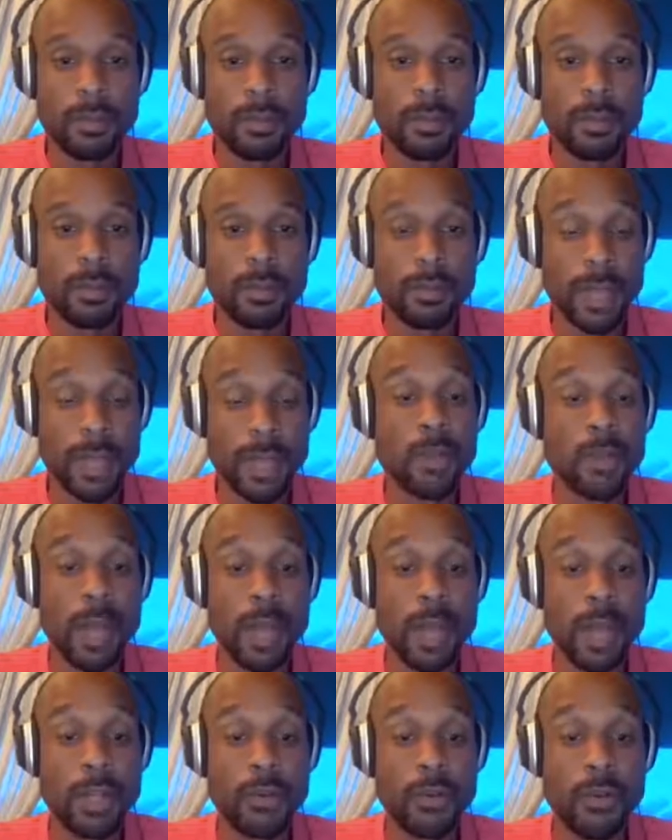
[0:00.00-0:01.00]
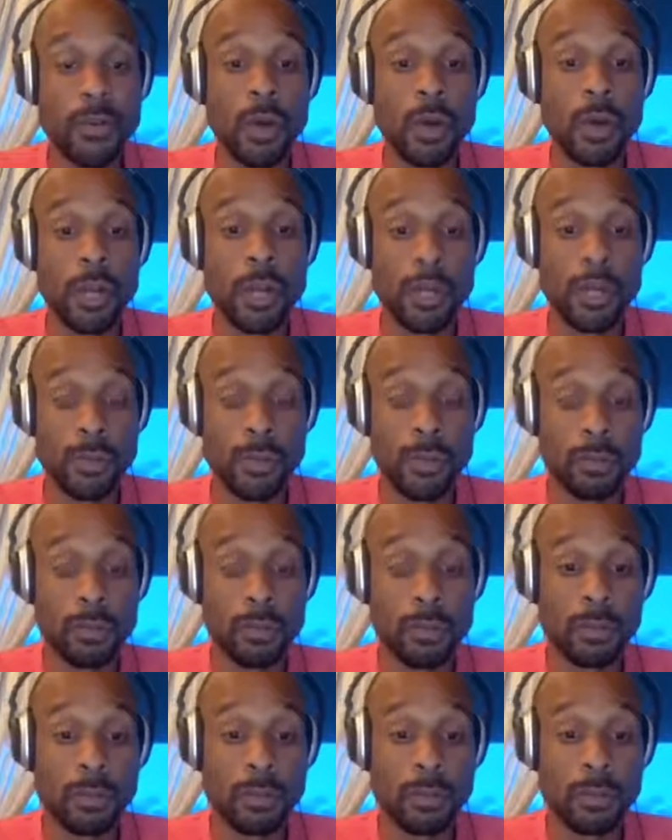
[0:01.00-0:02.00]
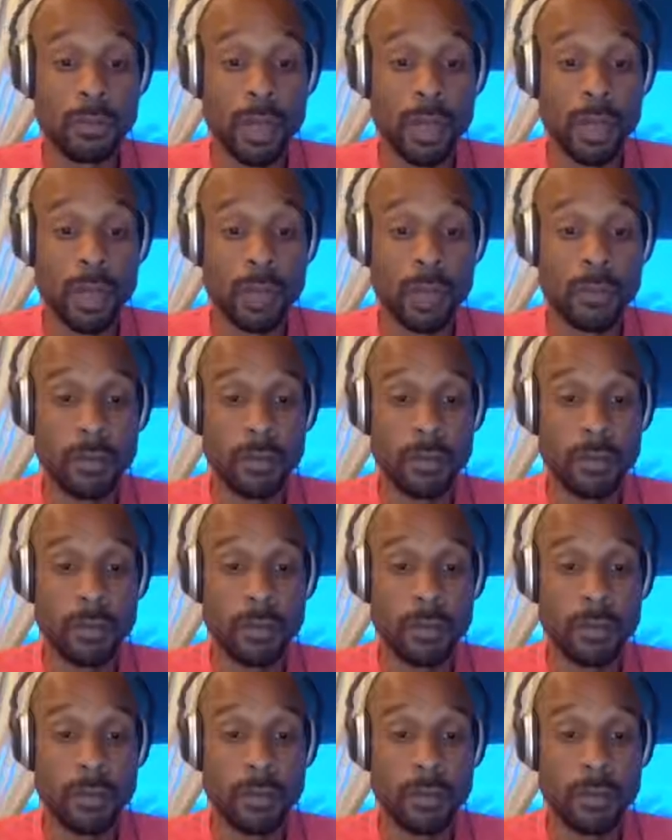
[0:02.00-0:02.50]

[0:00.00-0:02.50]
That's what I do for a living, okay?